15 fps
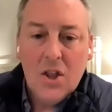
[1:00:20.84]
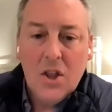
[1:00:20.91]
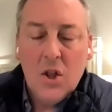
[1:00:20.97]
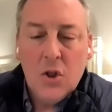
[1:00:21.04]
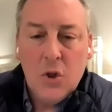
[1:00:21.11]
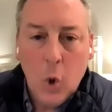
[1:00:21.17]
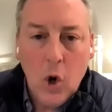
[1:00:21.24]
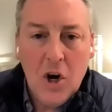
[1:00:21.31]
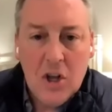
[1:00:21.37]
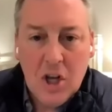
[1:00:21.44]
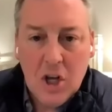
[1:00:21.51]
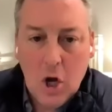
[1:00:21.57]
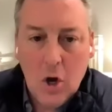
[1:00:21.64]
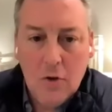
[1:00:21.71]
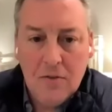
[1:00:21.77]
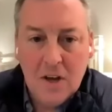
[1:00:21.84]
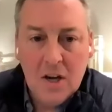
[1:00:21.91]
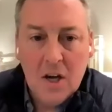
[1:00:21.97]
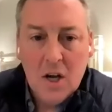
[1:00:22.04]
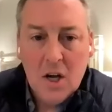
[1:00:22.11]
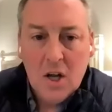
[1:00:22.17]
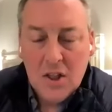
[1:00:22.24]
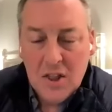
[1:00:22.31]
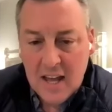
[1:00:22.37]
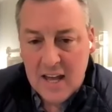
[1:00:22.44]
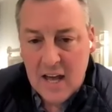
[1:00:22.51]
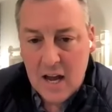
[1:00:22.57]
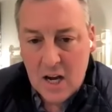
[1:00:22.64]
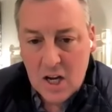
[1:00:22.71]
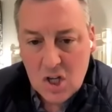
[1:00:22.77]
Yep. During the COVID, they
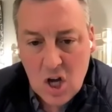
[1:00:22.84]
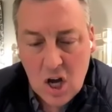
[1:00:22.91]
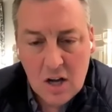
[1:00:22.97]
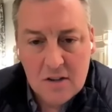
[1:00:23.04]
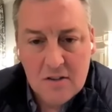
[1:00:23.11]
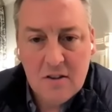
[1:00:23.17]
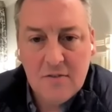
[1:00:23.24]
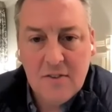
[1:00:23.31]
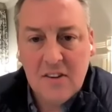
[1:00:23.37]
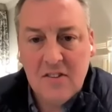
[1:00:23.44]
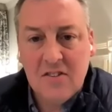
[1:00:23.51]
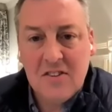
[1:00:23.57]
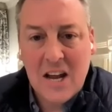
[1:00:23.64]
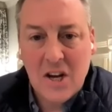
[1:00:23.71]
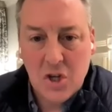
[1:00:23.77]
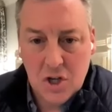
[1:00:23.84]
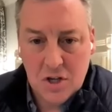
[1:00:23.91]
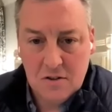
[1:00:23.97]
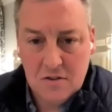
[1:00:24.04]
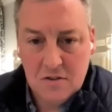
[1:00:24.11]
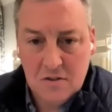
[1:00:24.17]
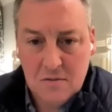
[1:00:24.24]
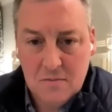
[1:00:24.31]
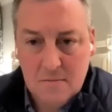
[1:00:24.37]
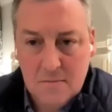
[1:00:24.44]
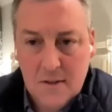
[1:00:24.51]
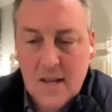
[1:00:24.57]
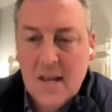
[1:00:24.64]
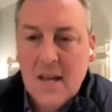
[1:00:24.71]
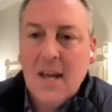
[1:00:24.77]
got tons of extensions.
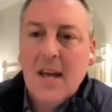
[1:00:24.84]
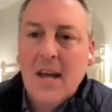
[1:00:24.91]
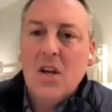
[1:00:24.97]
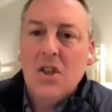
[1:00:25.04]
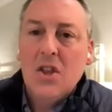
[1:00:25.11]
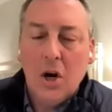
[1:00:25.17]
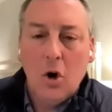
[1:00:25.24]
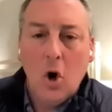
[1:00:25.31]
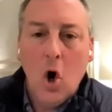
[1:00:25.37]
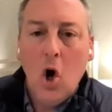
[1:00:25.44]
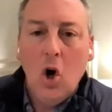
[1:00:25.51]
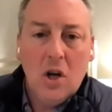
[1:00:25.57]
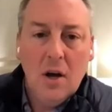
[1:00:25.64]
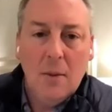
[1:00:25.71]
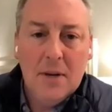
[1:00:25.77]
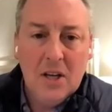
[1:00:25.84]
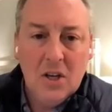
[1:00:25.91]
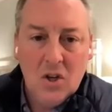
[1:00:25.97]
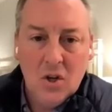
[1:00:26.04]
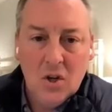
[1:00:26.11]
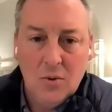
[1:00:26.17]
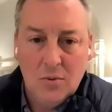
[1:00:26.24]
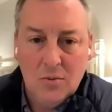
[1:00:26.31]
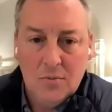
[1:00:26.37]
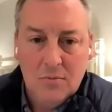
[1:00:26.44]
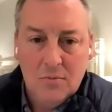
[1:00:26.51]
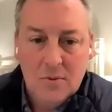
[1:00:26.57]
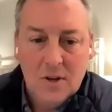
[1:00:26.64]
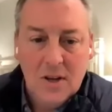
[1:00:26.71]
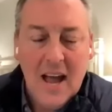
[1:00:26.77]
They're all coming due,
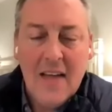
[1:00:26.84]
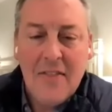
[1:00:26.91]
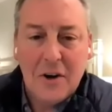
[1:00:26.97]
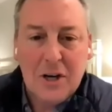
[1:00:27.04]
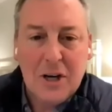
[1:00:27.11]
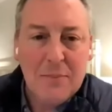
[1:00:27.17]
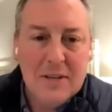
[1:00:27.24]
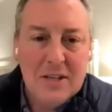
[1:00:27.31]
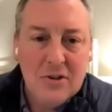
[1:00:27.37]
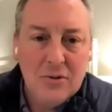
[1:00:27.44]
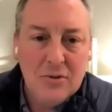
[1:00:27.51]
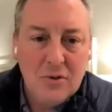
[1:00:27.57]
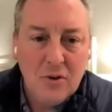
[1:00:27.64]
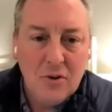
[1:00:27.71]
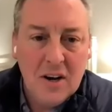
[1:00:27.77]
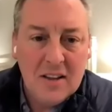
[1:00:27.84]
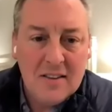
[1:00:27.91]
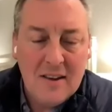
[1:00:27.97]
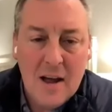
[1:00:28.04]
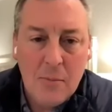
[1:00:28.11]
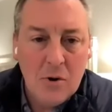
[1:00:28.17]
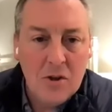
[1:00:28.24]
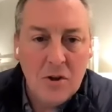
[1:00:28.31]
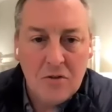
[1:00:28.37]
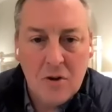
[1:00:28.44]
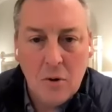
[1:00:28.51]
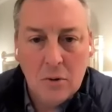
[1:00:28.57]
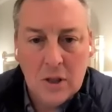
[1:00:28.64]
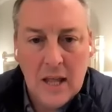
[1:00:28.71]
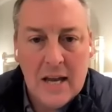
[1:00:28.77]
Ooh. and they're coming due during a time when there's
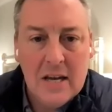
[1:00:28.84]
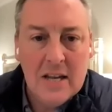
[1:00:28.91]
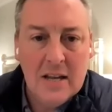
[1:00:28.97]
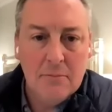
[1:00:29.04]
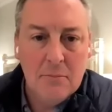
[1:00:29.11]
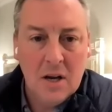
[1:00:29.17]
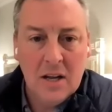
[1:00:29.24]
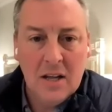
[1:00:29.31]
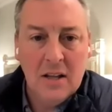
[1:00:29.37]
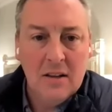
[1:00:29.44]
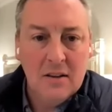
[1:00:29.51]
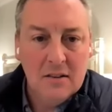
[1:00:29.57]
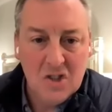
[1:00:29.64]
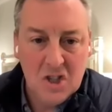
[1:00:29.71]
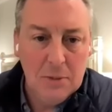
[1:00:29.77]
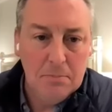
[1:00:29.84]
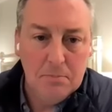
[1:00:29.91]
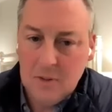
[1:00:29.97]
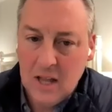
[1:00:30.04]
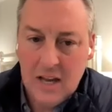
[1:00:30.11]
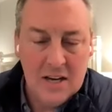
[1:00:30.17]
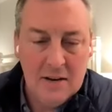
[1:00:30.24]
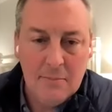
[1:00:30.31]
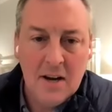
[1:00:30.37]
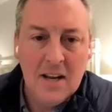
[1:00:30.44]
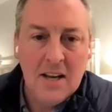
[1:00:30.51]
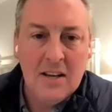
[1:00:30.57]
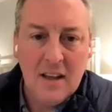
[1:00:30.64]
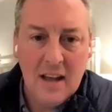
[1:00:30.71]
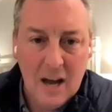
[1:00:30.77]
no lending money, yeah. lending
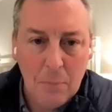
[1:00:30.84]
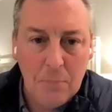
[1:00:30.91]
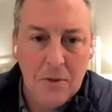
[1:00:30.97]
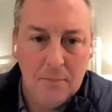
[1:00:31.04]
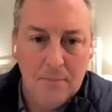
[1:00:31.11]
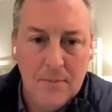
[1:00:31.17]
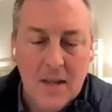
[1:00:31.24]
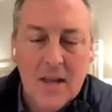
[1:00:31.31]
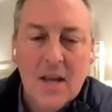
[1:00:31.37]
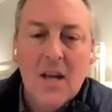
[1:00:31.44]
money to help them.